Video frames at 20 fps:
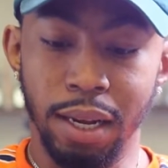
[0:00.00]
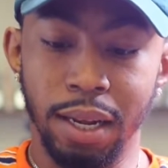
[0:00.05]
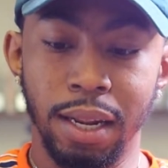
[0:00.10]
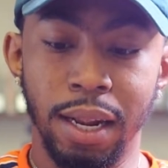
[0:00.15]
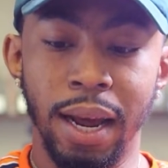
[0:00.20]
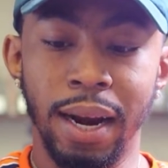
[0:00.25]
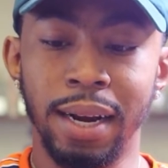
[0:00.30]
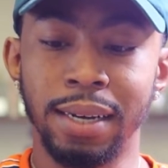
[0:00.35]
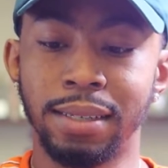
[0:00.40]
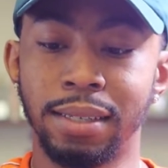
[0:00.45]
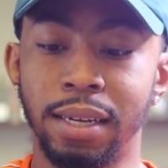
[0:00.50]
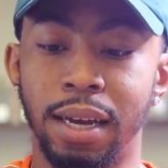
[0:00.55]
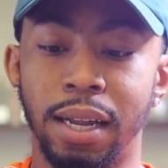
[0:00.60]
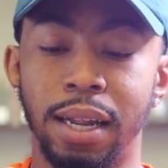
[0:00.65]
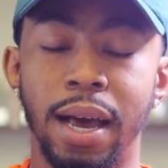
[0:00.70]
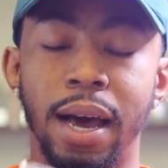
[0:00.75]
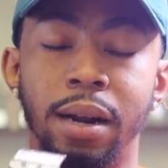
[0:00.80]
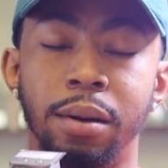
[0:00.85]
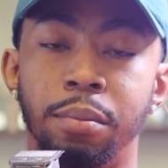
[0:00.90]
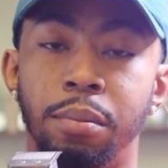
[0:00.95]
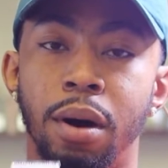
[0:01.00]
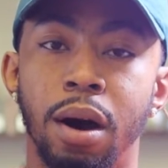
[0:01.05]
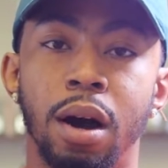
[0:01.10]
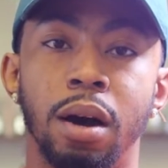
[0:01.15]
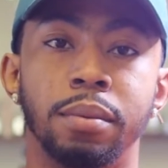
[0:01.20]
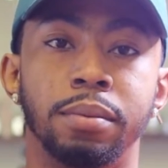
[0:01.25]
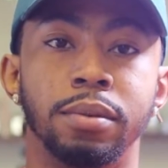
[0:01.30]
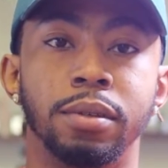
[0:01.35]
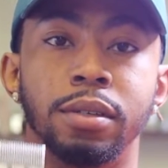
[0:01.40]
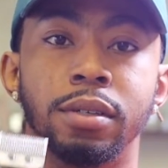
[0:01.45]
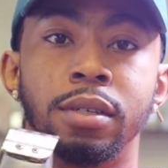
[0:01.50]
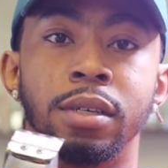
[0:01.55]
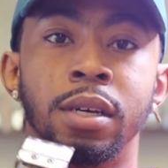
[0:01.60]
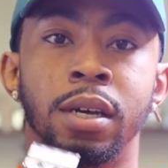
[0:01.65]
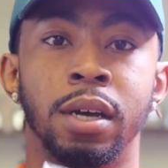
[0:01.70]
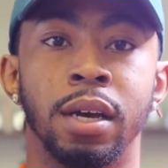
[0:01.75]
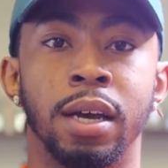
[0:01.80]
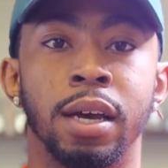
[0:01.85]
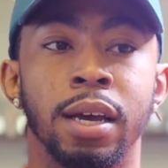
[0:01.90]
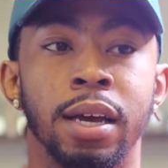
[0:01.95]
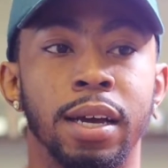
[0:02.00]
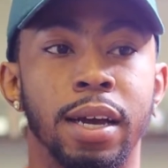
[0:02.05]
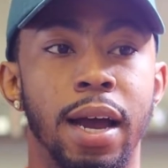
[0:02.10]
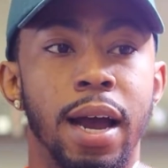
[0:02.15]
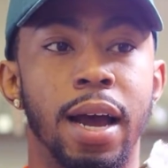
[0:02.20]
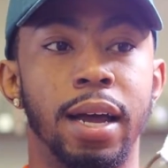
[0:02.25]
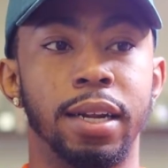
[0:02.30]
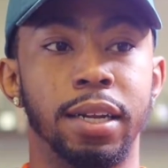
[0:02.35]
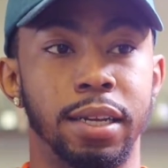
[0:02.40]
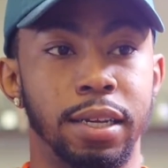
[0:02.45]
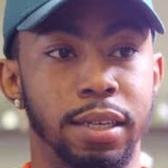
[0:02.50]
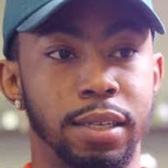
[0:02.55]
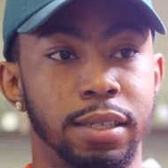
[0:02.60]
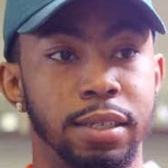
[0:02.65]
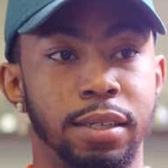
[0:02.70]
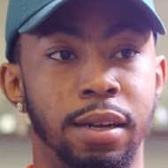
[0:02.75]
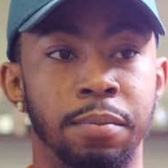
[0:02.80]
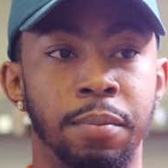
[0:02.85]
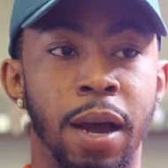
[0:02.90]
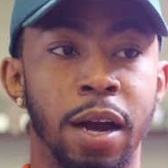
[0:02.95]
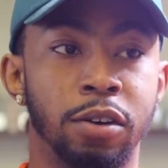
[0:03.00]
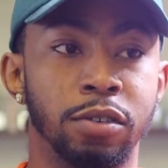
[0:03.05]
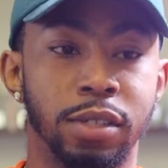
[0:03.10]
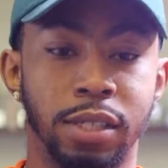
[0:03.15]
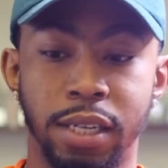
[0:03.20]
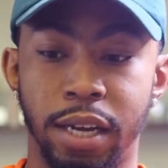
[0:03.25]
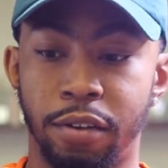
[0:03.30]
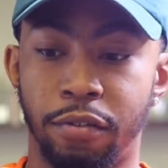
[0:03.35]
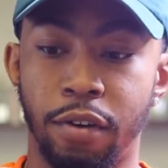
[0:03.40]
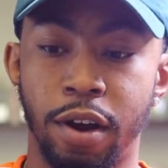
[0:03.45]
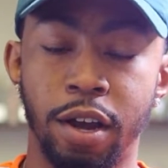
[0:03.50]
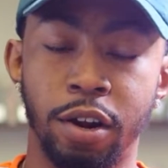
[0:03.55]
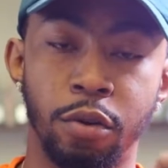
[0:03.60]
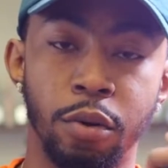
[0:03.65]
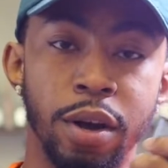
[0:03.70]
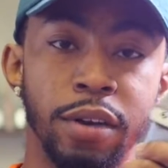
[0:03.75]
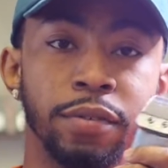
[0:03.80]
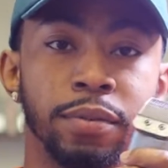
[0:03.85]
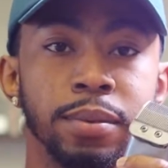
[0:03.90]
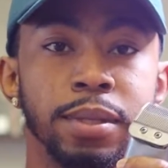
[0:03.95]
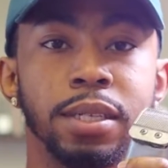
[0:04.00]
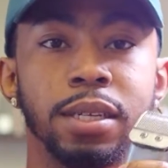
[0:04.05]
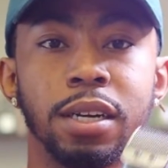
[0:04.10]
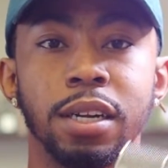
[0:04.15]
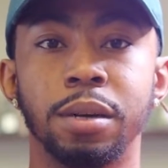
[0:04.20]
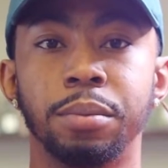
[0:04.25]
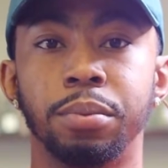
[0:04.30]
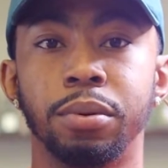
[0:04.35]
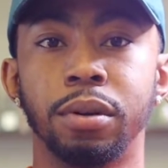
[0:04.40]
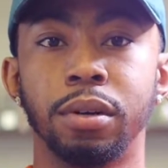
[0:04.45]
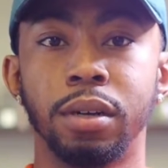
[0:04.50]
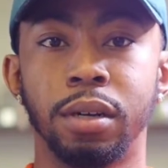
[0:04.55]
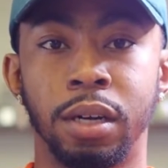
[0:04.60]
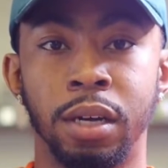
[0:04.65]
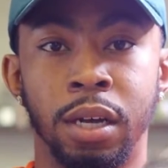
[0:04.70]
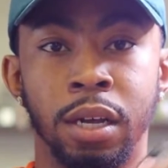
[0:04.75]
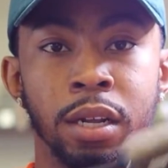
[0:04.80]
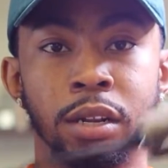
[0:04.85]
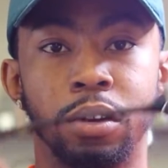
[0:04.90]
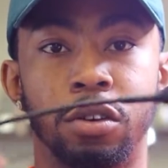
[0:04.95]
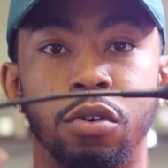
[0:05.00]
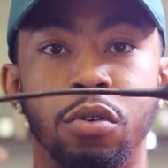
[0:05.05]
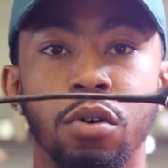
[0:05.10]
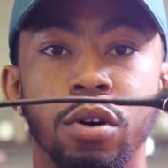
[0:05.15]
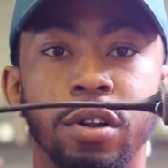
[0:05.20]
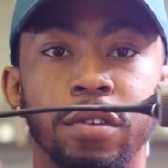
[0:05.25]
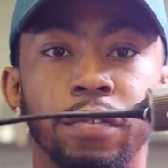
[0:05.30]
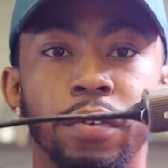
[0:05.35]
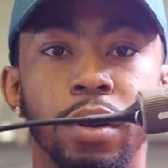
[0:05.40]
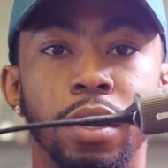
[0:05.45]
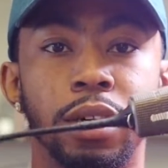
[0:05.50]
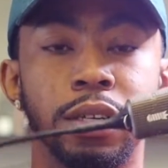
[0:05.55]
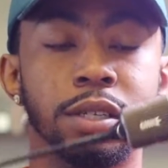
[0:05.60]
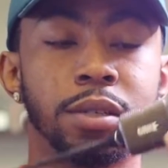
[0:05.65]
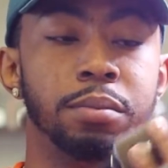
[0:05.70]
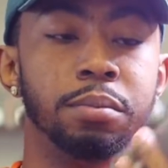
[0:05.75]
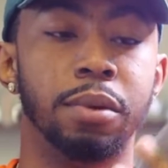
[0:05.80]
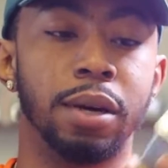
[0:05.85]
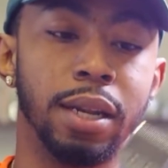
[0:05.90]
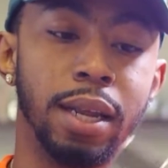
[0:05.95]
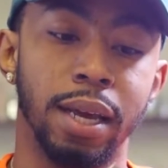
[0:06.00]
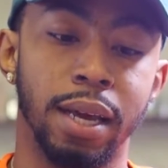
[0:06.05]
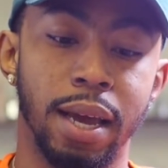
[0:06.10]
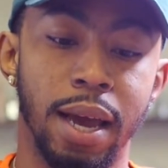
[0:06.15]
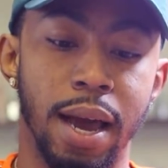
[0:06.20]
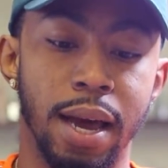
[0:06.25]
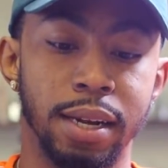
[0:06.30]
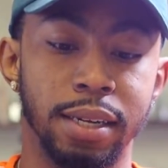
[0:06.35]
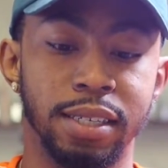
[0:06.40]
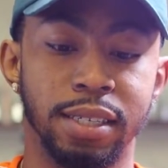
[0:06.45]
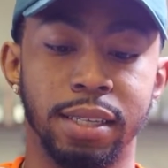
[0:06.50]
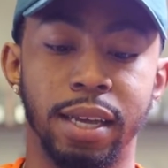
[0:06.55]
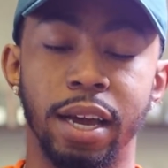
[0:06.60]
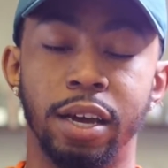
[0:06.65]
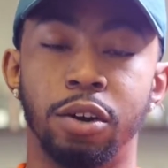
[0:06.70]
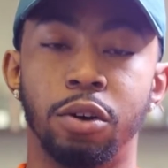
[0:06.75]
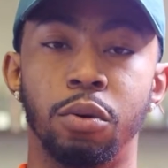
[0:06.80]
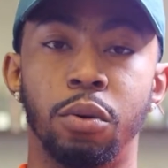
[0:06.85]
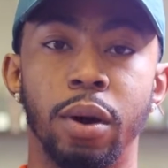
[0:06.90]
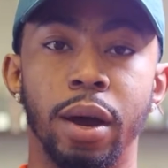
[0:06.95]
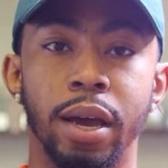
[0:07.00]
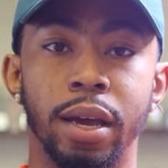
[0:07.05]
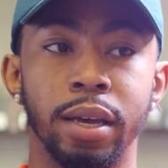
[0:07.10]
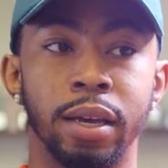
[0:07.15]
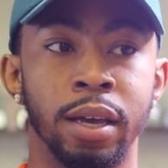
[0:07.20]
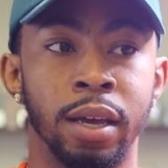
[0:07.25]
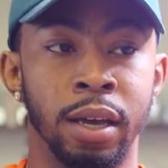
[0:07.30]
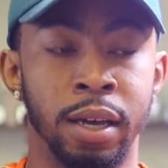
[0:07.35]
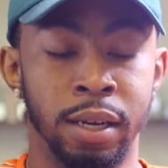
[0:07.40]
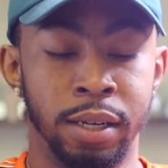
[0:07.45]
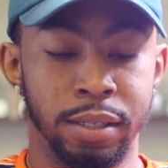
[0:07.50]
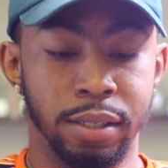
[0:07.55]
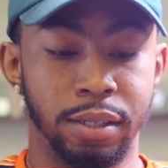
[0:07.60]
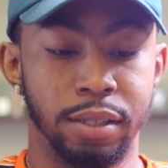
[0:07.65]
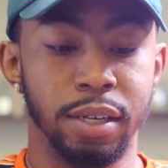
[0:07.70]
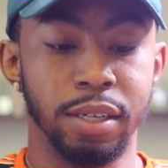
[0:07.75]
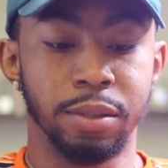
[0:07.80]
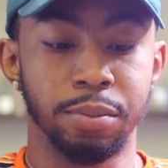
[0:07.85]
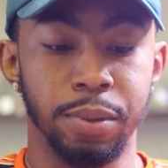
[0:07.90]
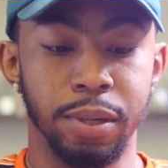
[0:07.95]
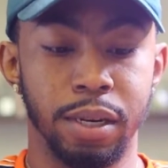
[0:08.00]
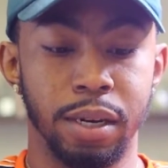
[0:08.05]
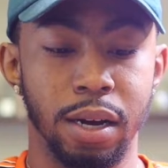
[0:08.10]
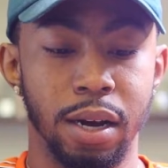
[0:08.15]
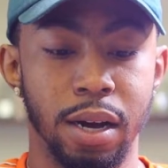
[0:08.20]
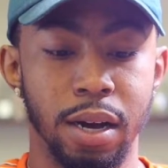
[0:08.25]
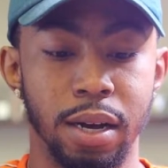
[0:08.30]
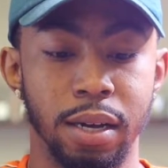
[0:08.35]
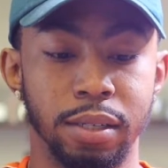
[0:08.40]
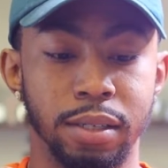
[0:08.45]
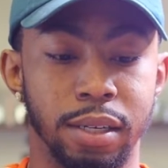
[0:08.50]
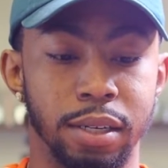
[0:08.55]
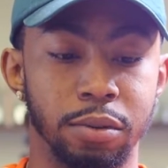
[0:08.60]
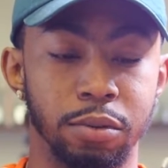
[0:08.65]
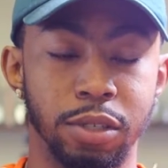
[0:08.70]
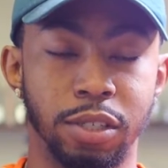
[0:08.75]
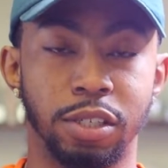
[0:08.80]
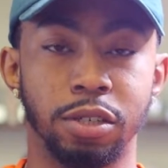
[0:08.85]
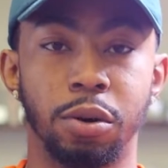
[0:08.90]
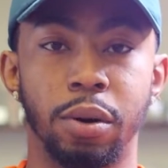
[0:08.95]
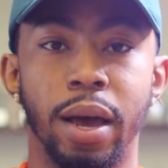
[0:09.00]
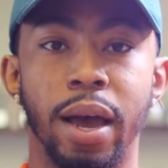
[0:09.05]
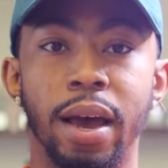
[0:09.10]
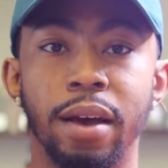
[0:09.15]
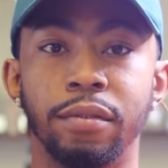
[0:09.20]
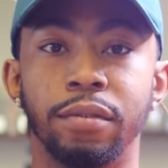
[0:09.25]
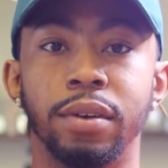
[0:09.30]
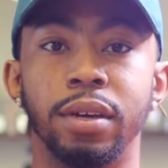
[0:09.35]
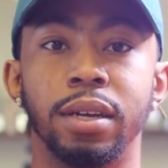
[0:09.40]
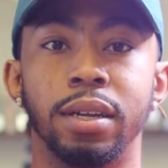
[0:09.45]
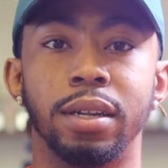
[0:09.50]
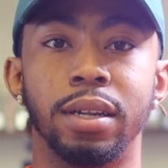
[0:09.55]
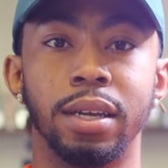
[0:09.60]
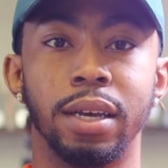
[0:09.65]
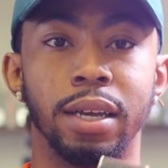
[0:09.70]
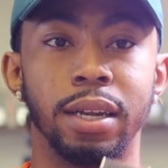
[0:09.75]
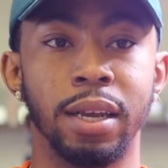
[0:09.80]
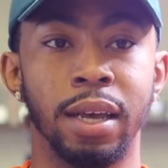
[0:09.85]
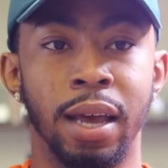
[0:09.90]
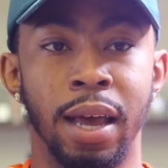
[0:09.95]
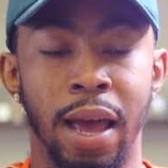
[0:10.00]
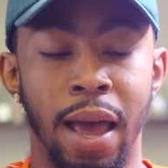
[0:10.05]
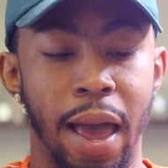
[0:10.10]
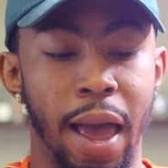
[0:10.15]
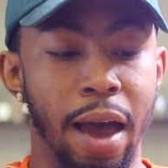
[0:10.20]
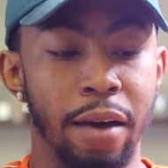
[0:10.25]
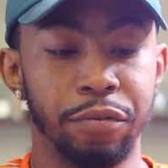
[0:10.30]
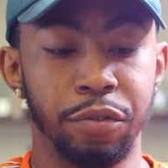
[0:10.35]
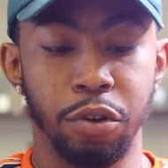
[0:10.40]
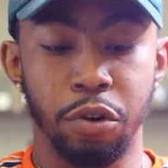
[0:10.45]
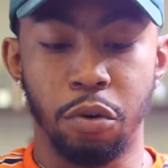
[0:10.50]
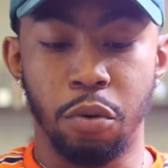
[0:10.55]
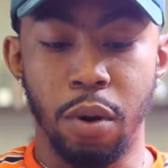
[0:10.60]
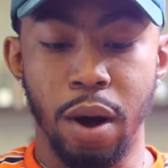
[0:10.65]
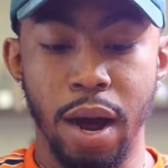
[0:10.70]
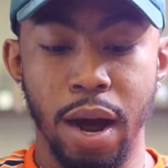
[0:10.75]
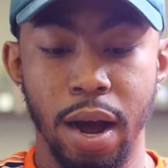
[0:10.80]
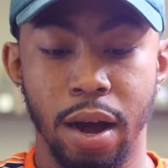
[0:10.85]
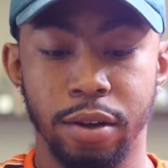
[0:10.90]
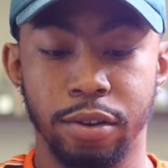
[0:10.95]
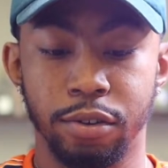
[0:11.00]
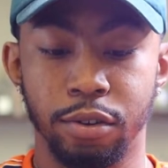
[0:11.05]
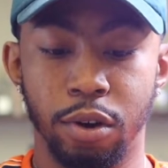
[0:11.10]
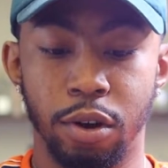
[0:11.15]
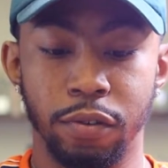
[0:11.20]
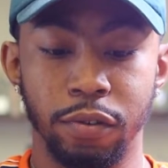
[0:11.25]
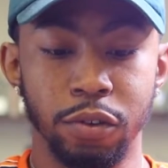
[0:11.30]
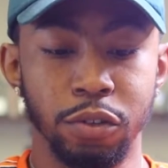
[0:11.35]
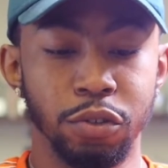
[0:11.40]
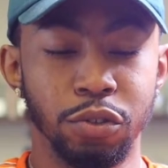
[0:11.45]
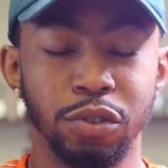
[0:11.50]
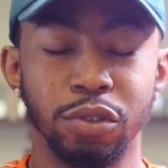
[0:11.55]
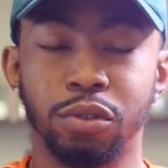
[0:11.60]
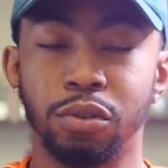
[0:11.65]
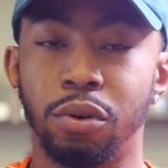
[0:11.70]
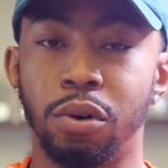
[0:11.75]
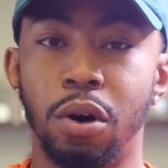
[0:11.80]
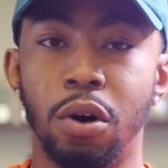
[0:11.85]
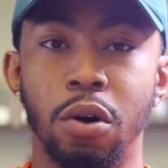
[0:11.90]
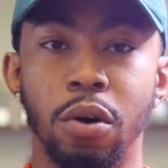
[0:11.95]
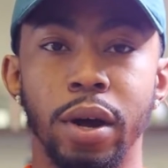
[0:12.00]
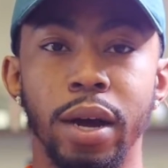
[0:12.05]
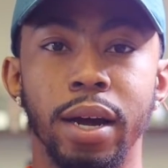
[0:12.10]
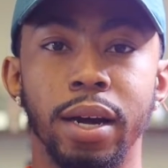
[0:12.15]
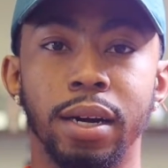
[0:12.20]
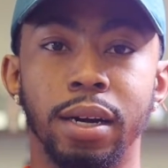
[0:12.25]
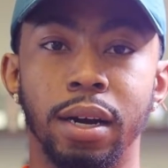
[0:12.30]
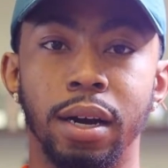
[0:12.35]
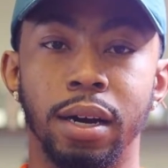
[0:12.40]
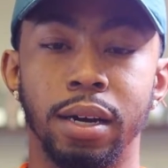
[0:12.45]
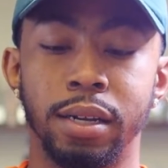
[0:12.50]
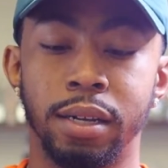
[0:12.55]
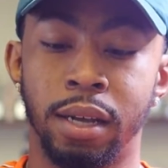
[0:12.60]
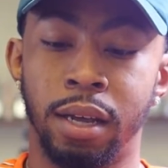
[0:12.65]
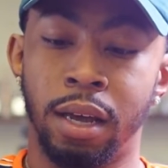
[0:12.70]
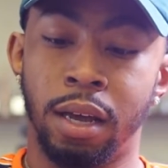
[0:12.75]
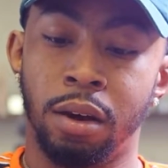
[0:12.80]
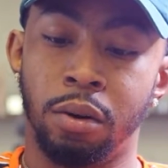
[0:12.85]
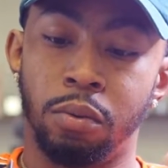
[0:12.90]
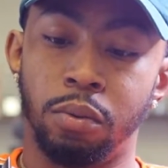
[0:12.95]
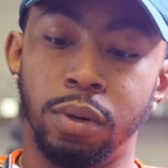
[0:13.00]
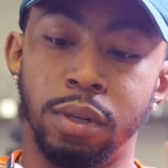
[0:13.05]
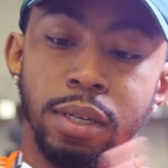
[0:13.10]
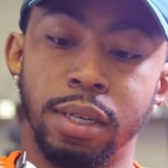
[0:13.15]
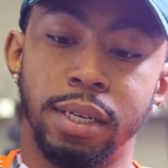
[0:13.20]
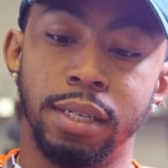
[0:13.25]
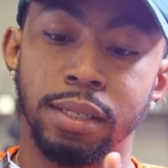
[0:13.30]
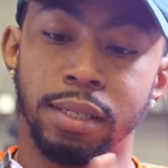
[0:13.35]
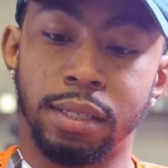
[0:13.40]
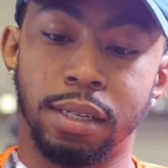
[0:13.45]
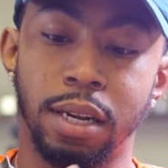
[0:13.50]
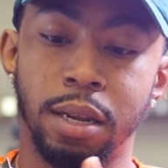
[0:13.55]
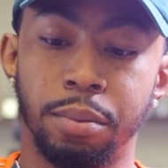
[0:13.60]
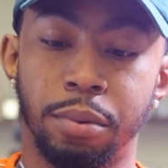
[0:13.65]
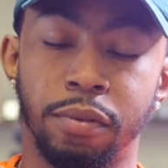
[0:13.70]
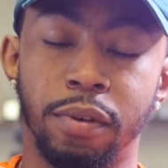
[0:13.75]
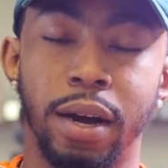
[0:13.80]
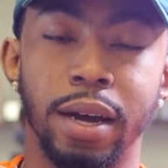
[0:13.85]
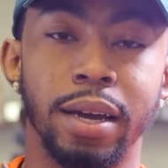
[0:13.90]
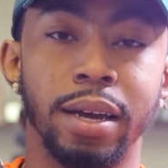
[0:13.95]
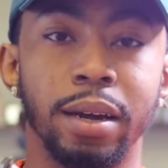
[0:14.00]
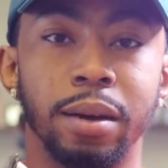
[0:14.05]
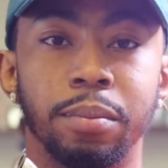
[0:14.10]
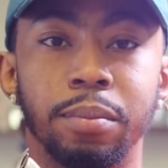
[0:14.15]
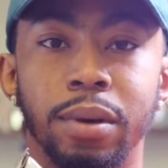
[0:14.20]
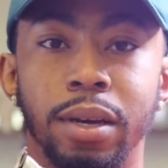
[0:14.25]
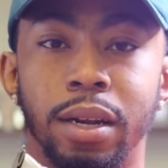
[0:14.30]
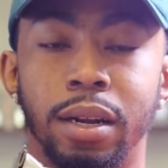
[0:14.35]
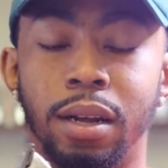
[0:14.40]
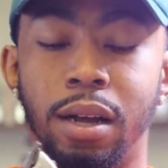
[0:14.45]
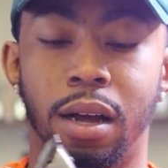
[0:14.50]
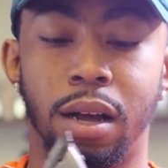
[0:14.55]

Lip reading: like I said, a lot of barbers kinda, I'm not gonna say ran away from this clipper, the corded version, but they kinda stayed away just because it was so heavy. And then after a while, you know, if you use it through a whole haircut, with this clipper right here being